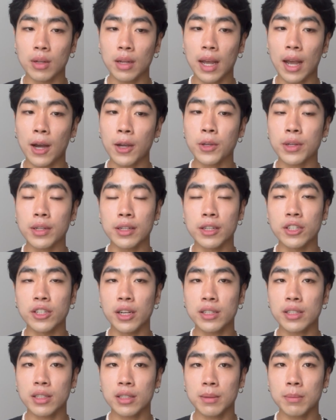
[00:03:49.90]
how you can
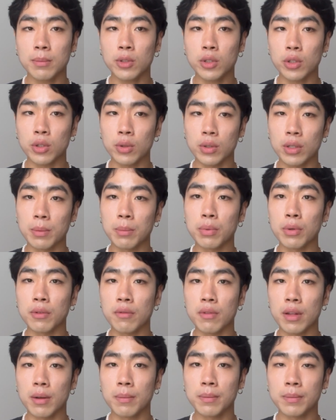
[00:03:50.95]
adjust them to
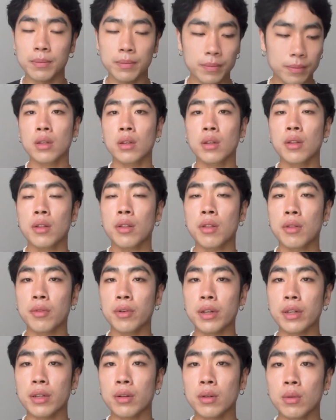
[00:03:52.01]
improve them.
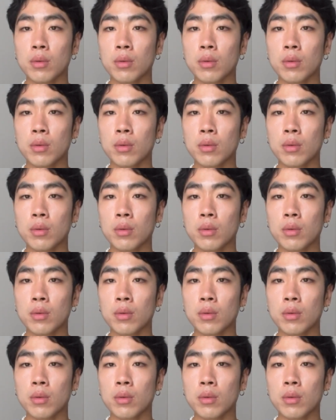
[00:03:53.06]
3.